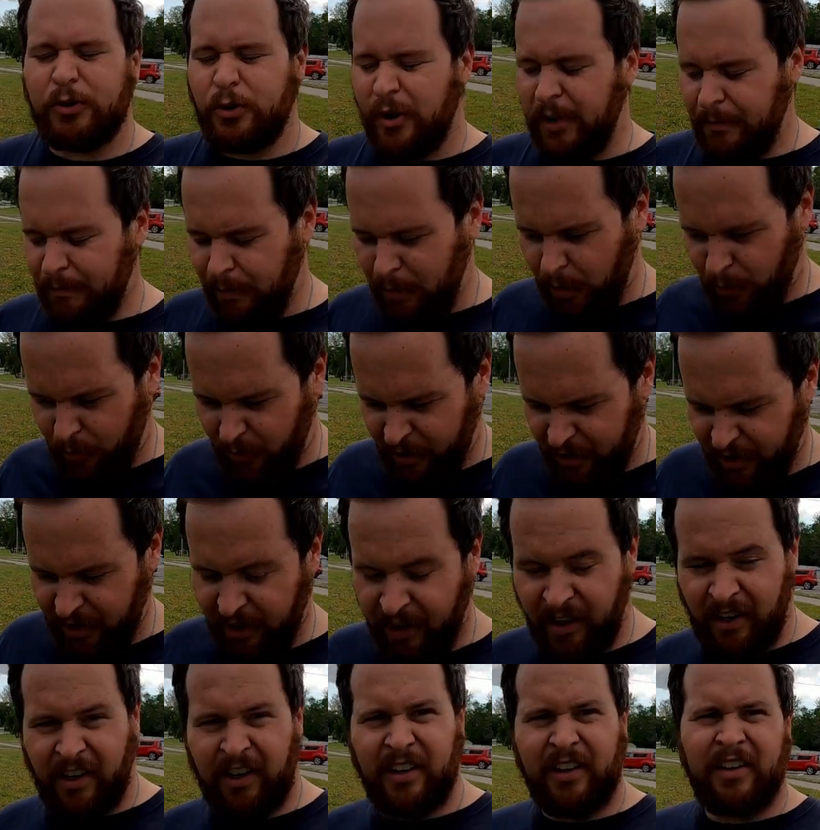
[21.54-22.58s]
the Dream Poet
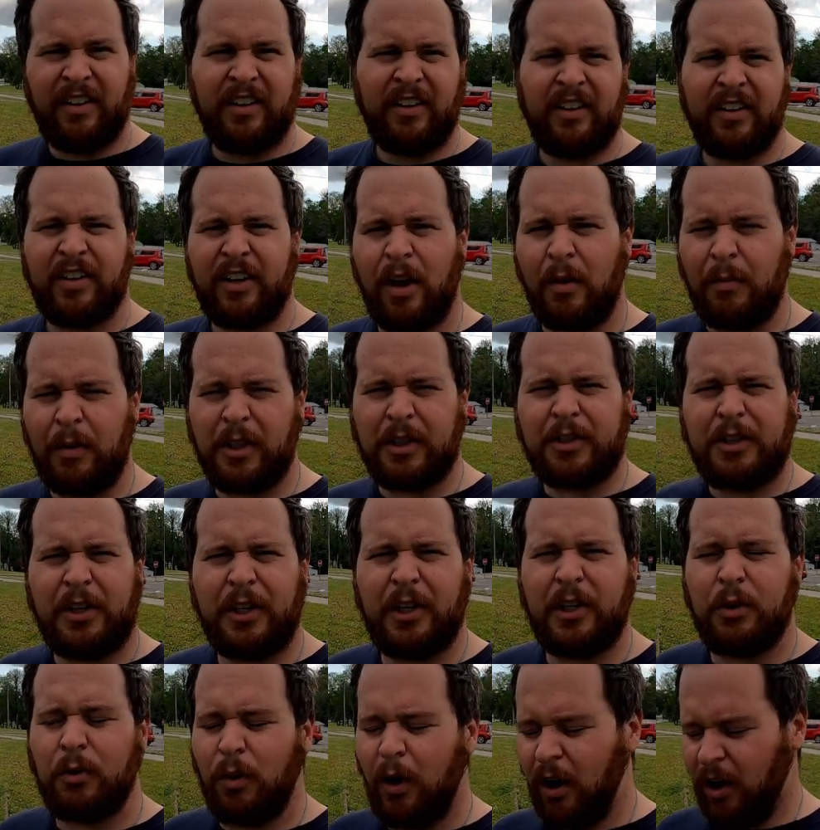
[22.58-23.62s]
here, coming
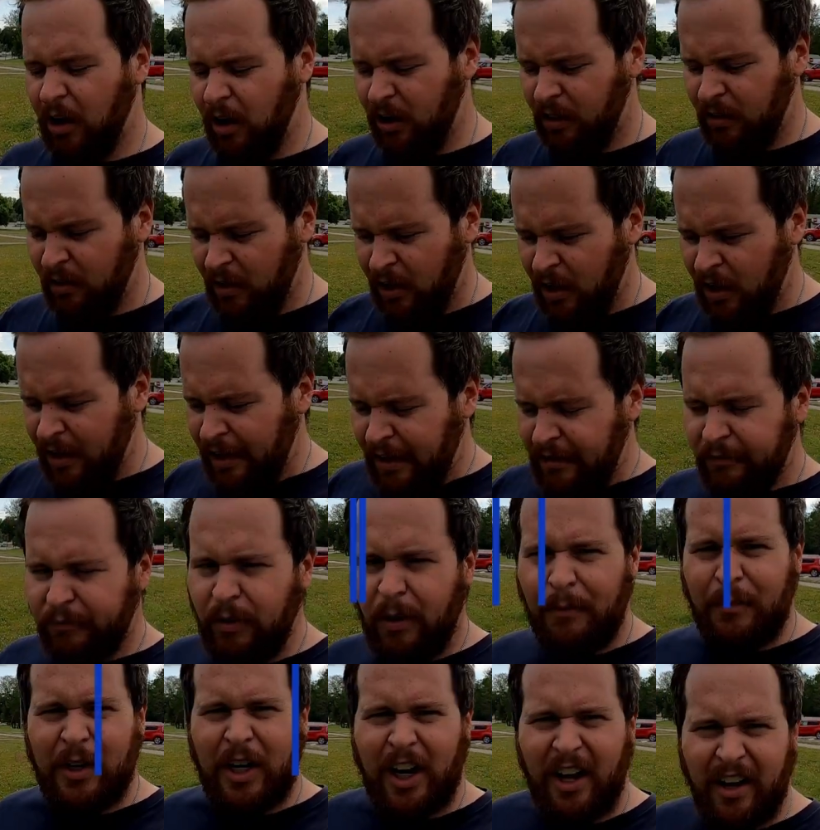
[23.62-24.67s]
to you all
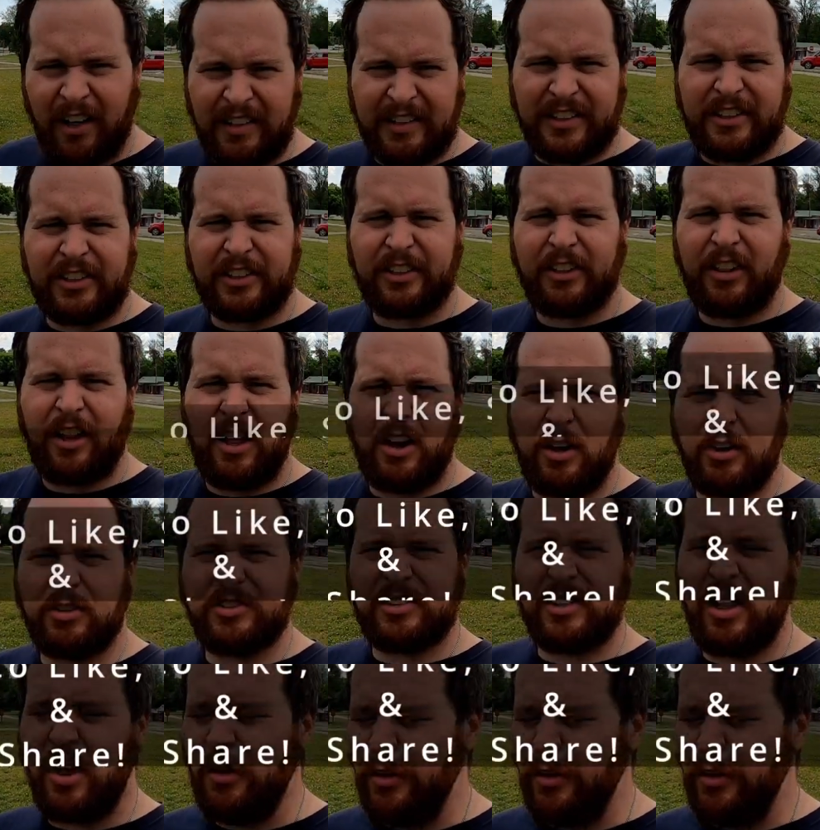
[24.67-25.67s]
from an undisclosed